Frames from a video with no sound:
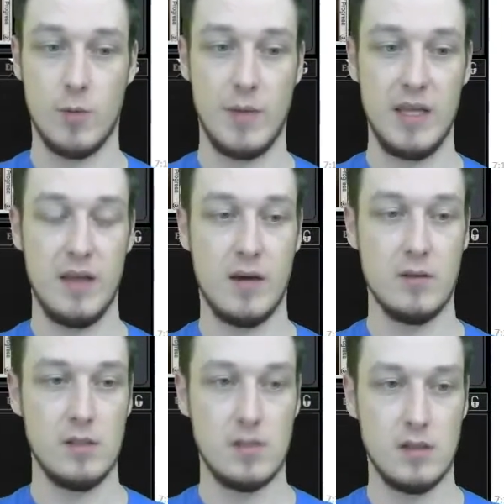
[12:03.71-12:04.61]

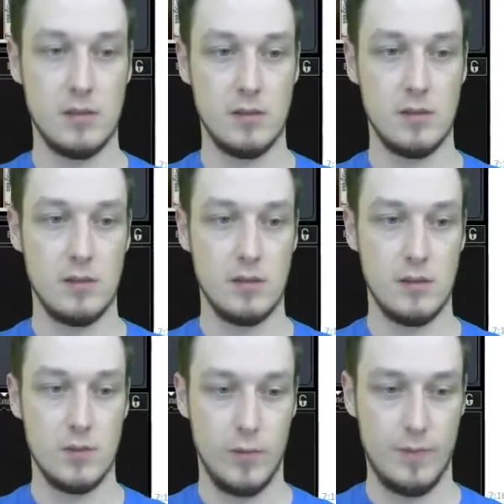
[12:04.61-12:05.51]
beatdowns.
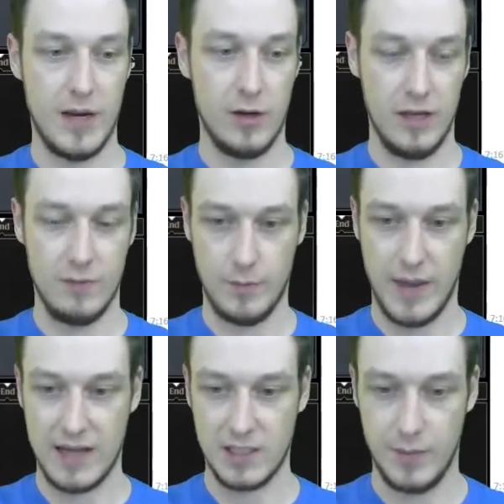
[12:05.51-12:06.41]
Pendlehaven
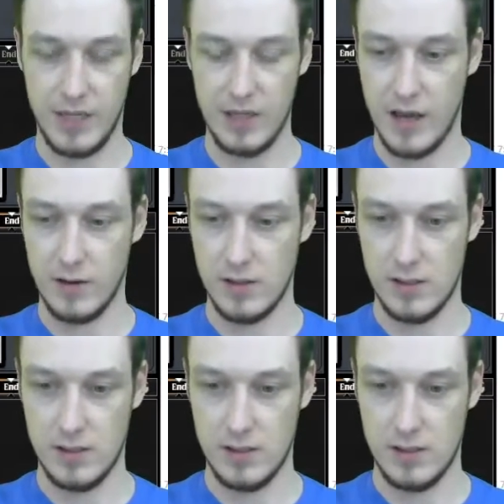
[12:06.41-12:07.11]
back to beatdowns.